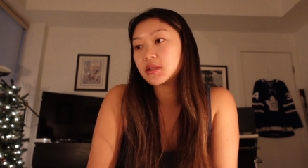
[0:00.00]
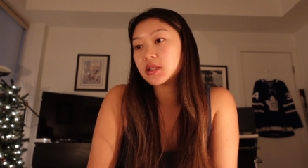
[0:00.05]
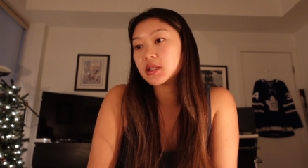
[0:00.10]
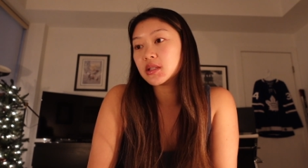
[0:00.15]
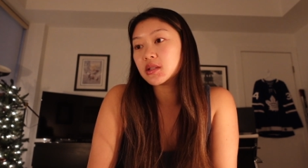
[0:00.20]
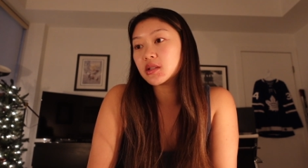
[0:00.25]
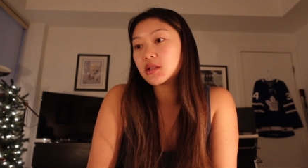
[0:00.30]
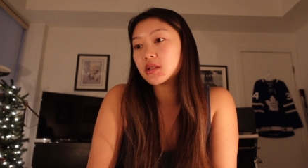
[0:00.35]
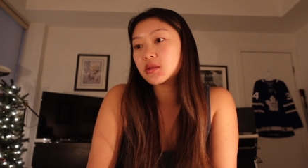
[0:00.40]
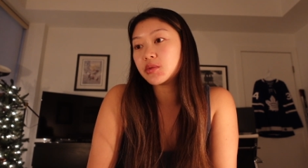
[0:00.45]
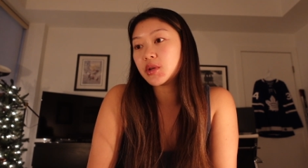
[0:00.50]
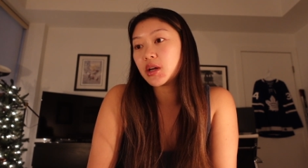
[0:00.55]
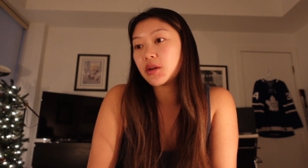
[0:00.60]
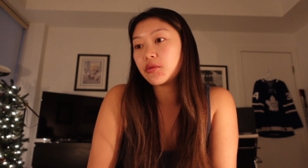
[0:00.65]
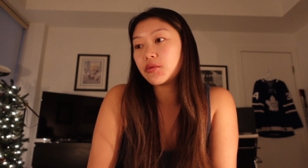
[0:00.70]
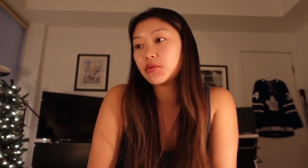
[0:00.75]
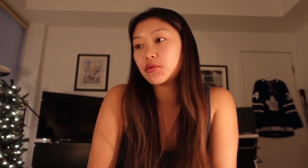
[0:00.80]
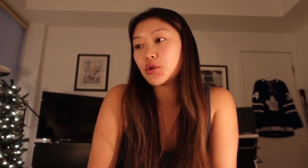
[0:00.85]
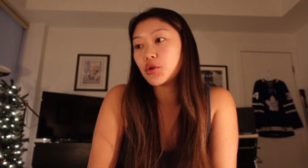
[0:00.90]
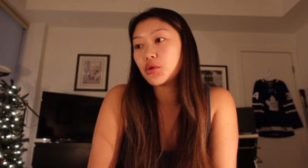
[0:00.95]
since we
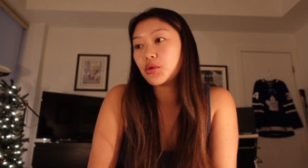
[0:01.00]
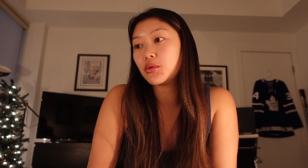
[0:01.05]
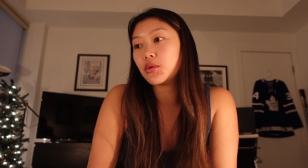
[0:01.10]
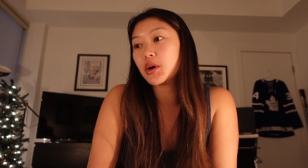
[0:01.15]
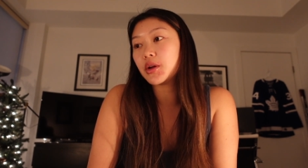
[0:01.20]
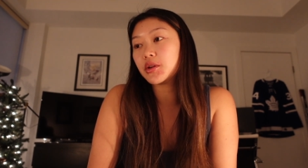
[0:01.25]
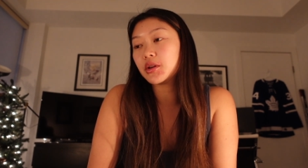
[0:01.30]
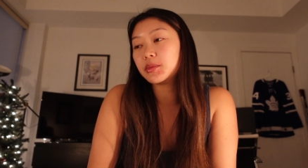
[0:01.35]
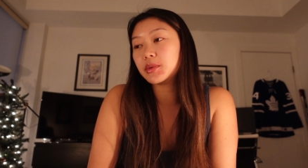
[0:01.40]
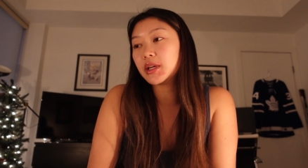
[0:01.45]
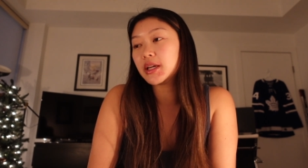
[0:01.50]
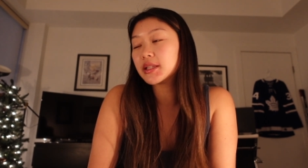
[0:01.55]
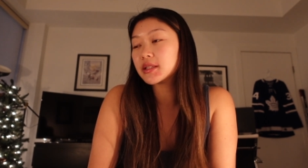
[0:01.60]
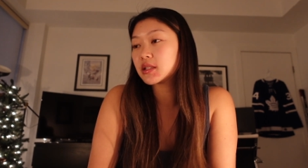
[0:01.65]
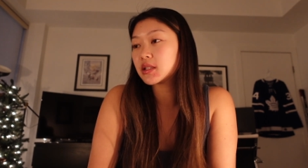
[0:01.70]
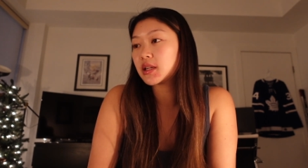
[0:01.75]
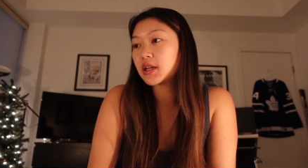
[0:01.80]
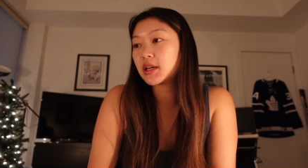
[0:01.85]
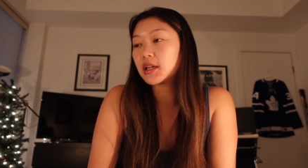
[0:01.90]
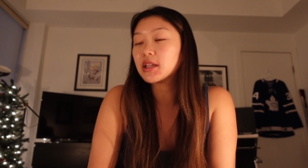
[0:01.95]
have no other plans
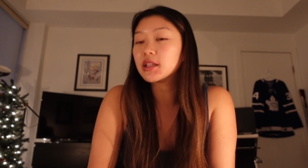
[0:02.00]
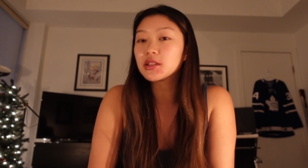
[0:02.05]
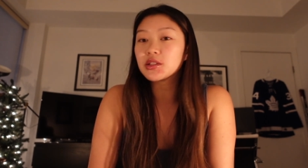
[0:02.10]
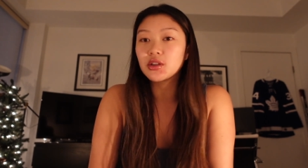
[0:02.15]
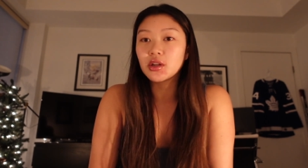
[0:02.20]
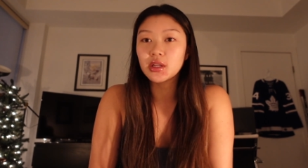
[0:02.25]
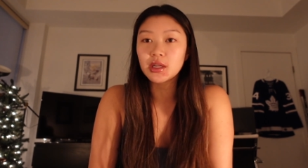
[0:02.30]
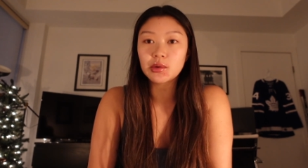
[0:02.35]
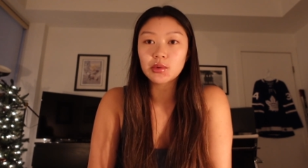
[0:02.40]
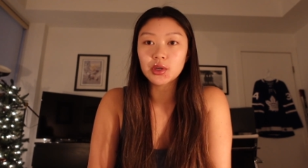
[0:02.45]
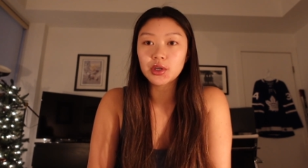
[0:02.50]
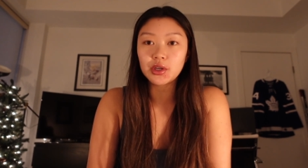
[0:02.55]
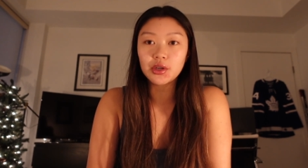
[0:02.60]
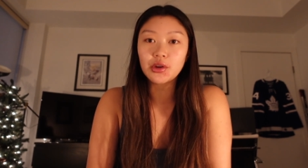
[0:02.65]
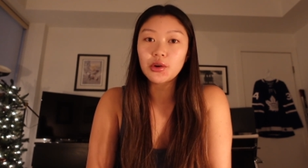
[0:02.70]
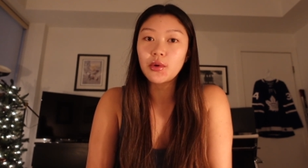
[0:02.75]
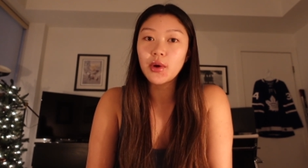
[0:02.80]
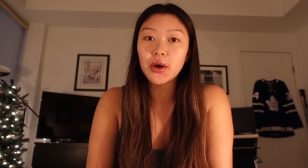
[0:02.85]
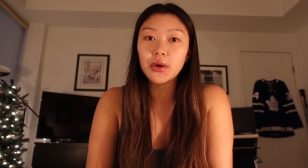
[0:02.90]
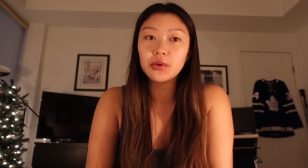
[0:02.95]
tonight and it's not like we're gonna
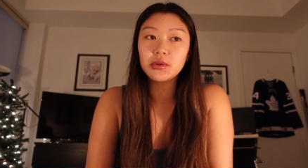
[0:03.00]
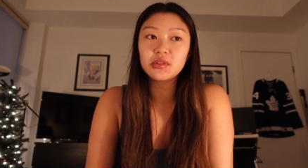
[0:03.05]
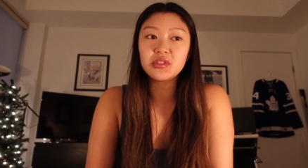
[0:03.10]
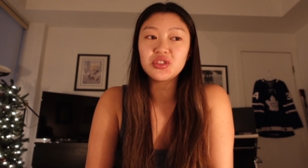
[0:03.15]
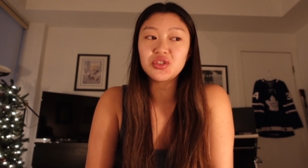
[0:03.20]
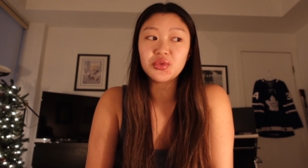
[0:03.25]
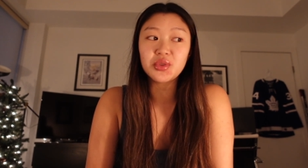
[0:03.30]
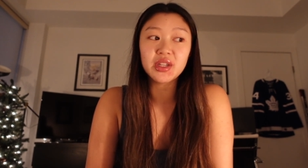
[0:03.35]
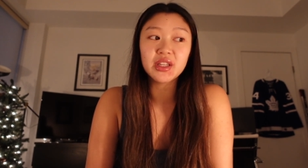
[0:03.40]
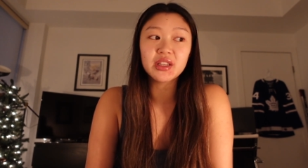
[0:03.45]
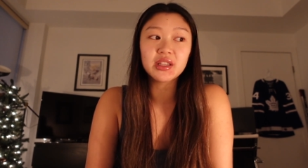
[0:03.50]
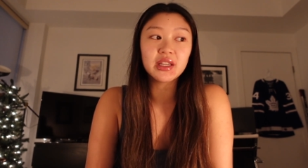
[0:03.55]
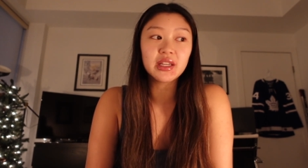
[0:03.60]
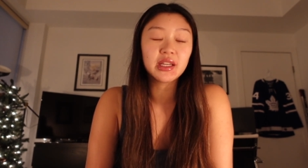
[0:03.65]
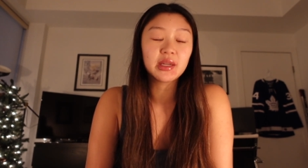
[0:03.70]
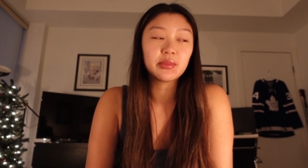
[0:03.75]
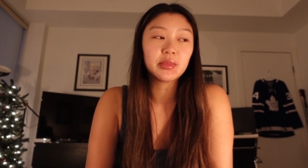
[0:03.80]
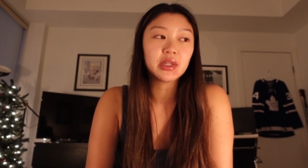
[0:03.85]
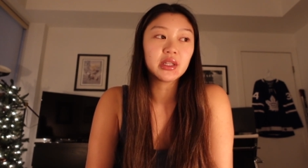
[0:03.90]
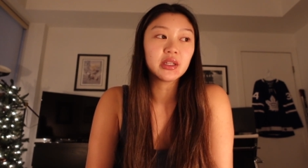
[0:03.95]
go out and do
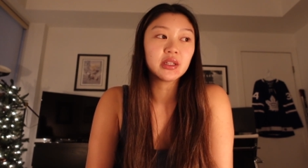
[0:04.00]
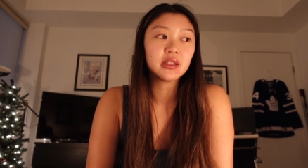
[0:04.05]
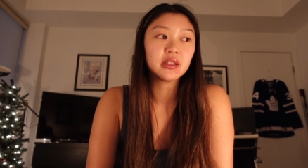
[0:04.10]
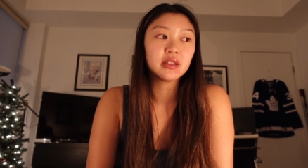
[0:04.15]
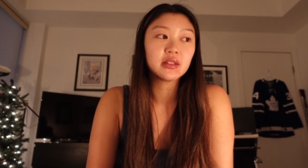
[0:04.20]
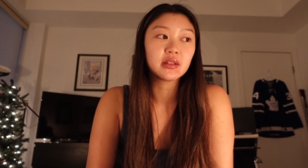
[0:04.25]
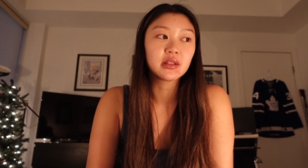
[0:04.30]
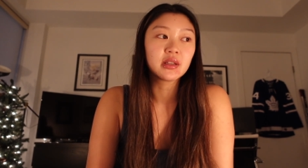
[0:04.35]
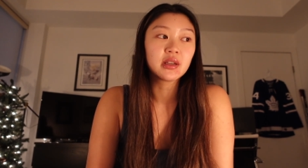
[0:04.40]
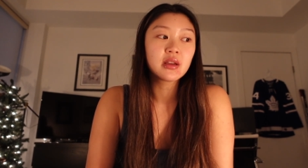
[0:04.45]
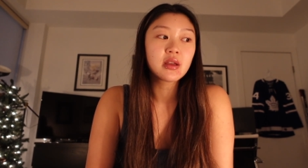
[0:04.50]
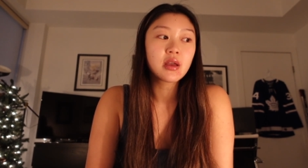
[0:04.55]
anything because